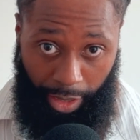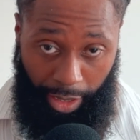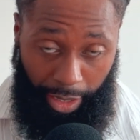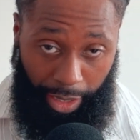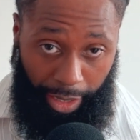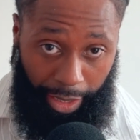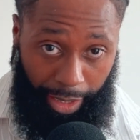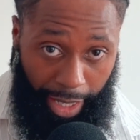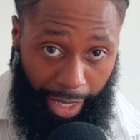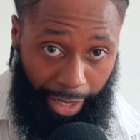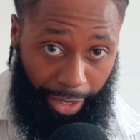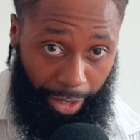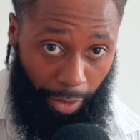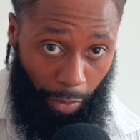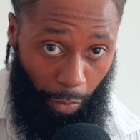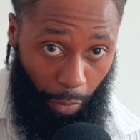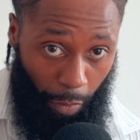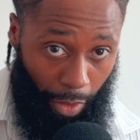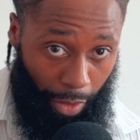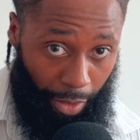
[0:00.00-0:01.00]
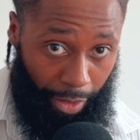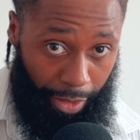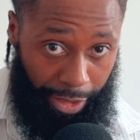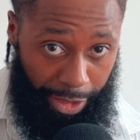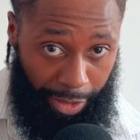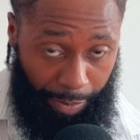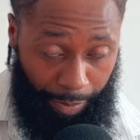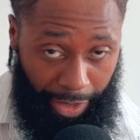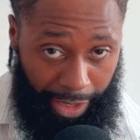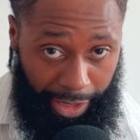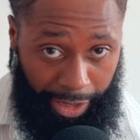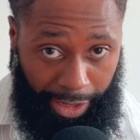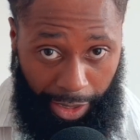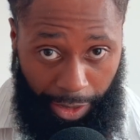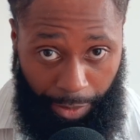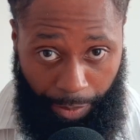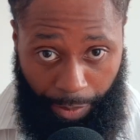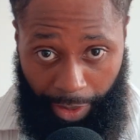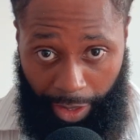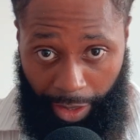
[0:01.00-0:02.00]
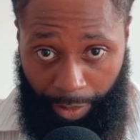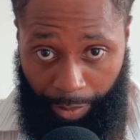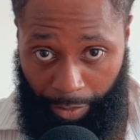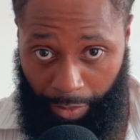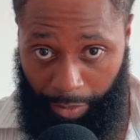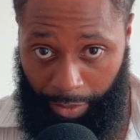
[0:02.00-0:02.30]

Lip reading: Let the words speak to the people.